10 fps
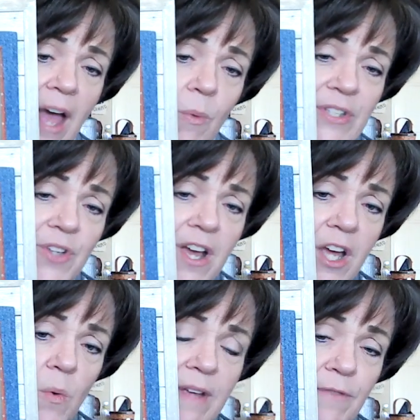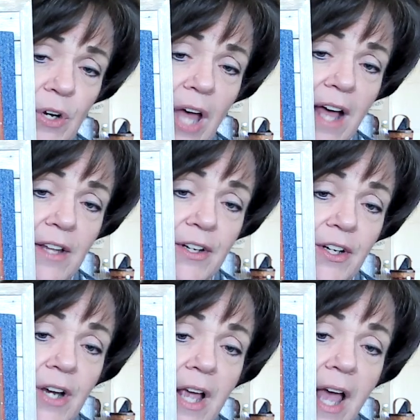I was not going for
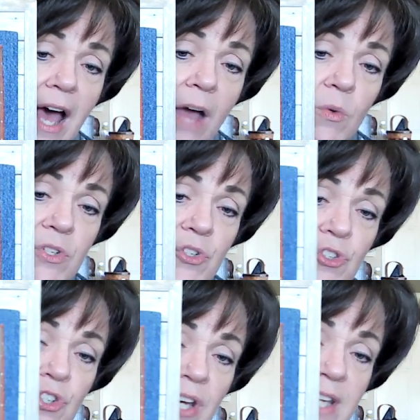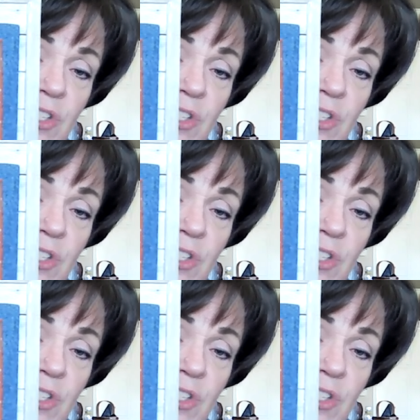color. I was just